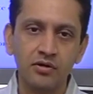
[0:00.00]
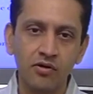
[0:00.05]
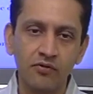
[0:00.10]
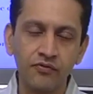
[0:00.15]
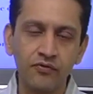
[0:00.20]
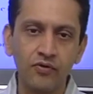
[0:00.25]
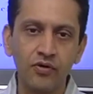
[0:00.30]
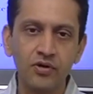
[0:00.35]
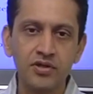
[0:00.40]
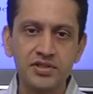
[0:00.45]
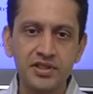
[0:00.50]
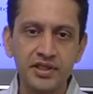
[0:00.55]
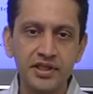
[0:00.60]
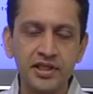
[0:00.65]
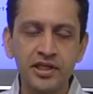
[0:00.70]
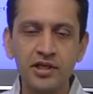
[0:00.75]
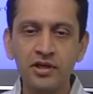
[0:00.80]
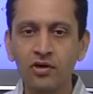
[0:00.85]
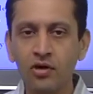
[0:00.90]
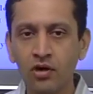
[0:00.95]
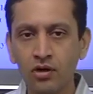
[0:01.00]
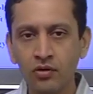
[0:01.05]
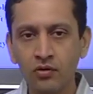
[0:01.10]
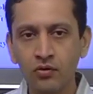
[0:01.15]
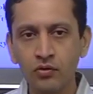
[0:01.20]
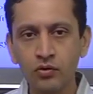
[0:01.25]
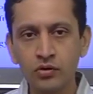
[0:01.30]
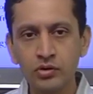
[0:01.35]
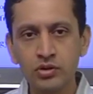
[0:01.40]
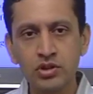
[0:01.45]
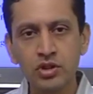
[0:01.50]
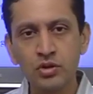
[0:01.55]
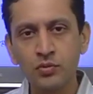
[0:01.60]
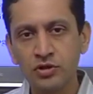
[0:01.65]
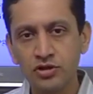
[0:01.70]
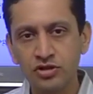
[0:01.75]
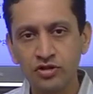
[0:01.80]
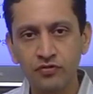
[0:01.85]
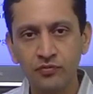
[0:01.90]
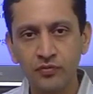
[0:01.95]
Of course, it did not lose too
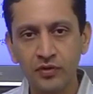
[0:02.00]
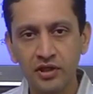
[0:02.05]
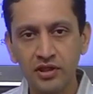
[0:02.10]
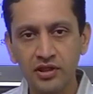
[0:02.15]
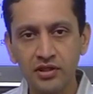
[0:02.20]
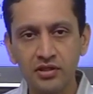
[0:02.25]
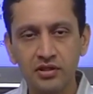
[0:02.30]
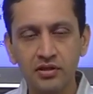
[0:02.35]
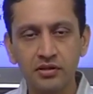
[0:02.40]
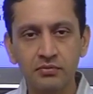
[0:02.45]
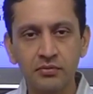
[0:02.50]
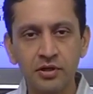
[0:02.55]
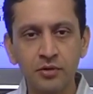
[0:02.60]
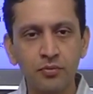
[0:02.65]
much of money,